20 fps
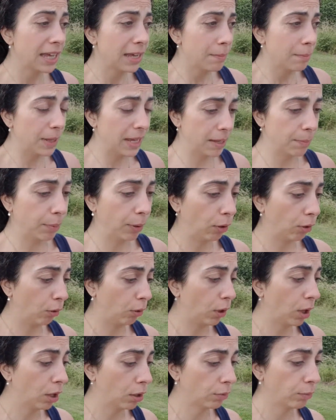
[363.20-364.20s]

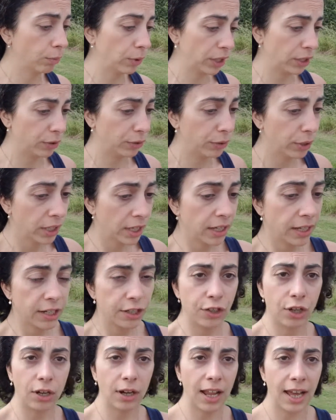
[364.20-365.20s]
people will
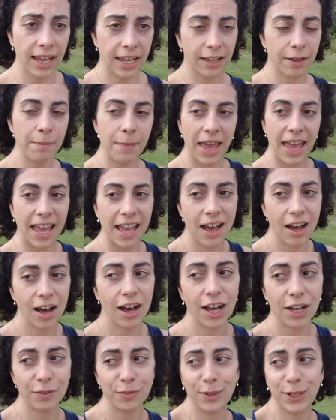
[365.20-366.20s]
not like me,
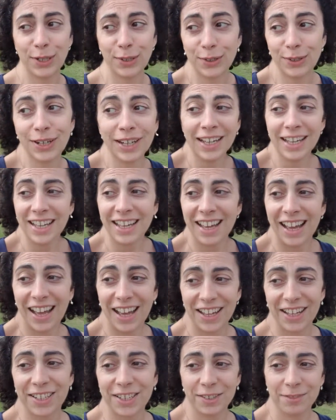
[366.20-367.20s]
I will
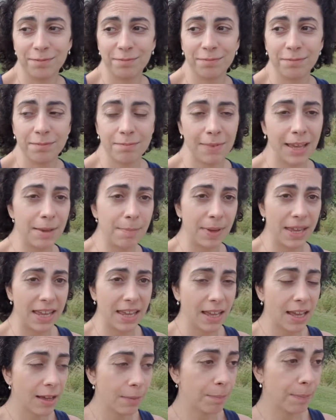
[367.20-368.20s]

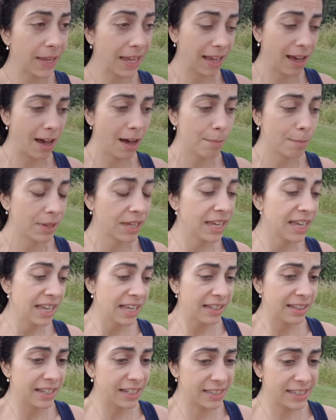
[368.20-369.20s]
maybe become
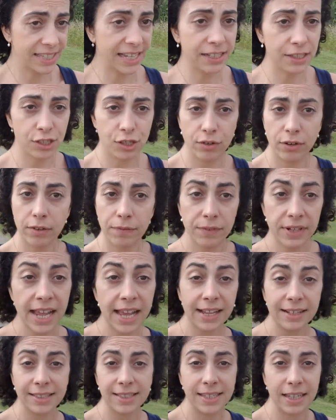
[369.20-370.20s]
the center of
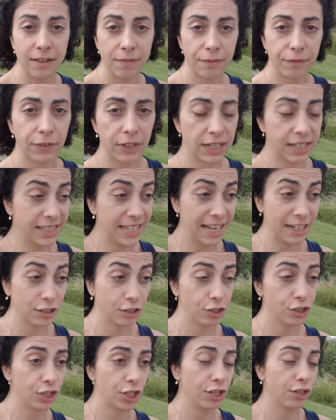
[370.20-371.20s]
negative
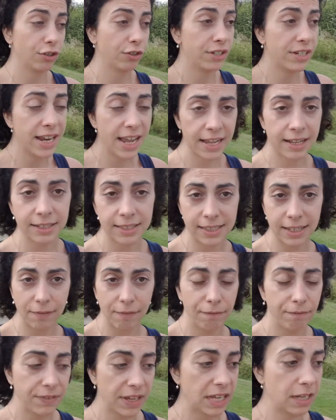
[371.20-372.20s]
attention or
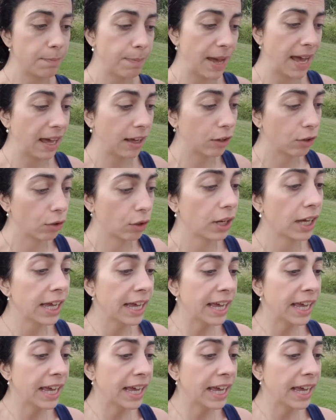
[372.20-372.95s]
negative feedback, or,